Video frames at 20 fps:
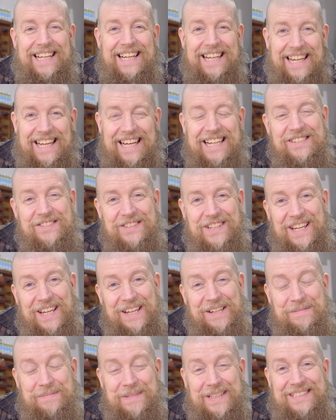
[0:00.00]

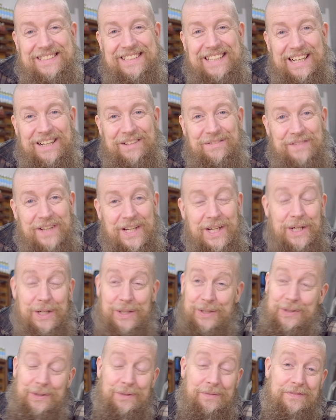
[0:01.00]
electrocuting myself
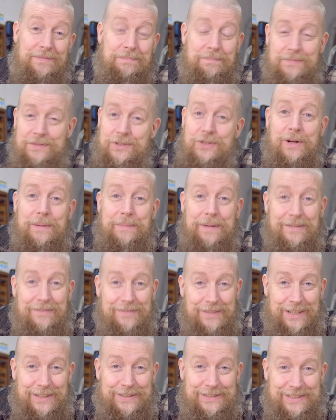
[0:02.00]
off tripping
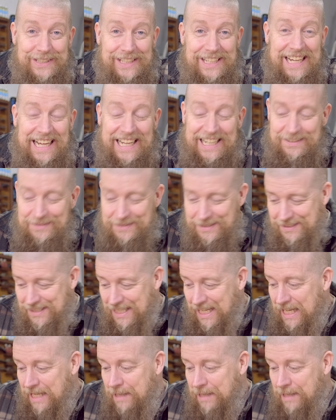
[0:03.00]
fuses in houses.